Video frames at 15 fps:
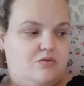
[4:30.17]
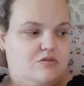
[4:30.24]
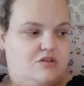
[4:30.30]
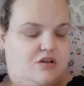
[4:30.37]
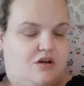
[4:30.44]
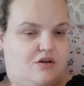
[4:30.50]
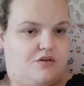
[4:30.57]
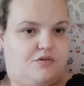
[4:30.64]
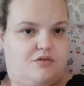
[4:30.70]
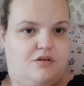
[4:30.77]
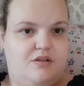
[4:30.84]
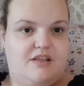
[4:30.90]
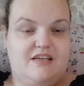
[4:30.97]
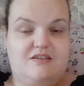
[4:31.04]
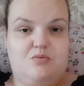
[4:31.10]
So
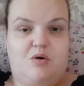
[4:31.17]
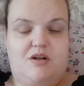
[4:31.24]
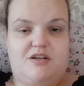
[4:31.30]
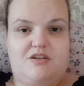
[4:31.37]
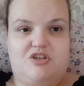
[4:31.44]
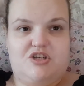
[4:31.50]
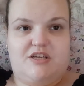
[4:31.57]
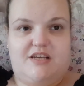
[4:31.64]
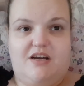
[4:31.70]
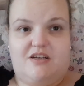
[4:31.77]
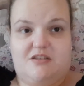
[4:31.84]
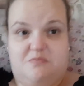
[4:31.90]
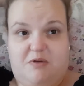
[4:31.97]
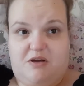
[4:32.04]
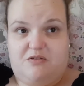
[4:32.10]
this one, I
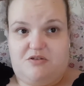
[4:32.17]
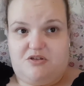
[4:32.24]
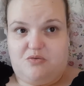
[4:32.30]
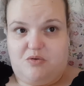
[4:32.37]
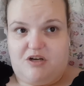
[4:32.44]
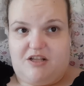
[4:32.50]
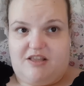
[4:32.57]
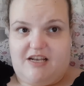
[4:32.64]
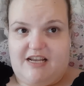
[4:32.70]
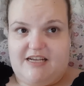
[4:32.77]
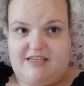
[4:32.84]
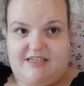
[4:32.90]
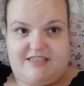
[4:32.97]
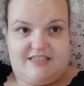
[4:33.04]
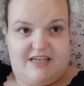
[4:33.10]
spoke to one of the
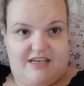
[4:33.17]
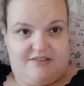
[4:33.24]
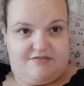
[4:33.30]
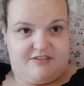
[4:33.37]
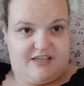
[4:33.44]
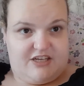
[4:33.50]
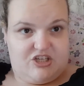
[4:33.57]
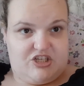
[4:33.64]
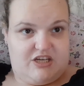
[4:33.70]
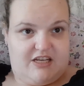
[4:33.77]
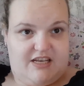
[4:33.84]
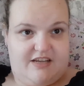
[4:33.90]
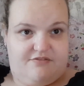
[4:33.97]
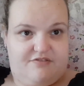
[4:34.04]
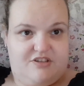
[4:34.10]
ladies that lives there. She
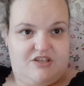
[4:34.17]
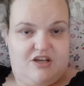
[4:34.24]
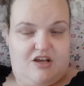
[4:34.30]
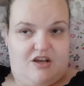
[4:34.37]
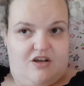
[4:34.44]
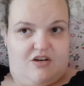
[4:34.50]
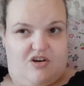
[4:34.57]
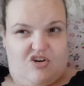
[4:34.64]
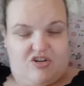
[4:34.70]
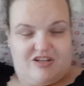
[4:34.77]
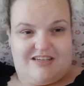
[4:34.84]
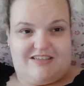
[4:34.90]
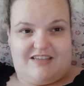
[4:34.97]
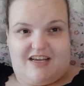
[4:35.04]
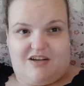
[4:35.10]
lives on the
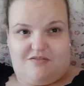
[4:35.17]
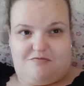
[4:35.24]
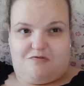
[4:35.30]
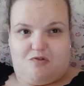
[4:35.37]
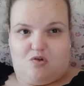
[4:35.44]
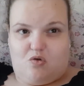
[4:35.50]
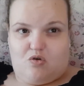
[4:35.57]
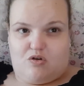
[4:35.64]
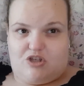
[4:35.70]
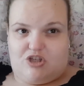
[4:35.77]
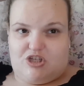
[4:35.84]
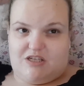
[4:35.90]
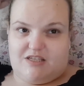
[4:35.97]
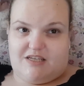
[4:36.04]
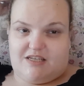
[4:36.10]
2nd floor, and
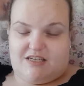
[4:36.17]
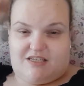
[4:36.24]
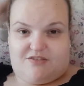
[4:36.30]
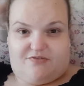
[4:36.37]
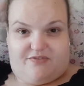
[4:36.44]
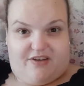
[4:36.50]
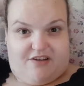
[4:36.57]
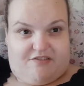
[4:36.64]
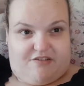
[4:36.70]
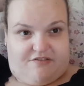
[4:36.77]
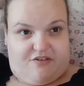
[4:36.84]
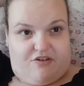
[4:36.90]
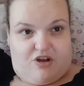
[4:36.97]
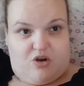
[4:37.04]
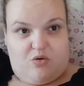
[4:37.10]
she said it's very,
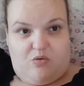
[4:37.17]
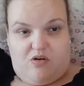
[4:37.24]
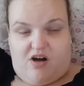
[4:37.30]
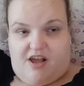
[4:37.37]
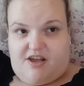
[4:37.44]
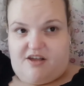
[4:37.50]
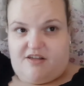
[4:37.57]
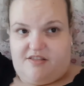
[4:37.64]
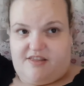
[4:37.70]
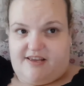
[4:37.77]
very quiet.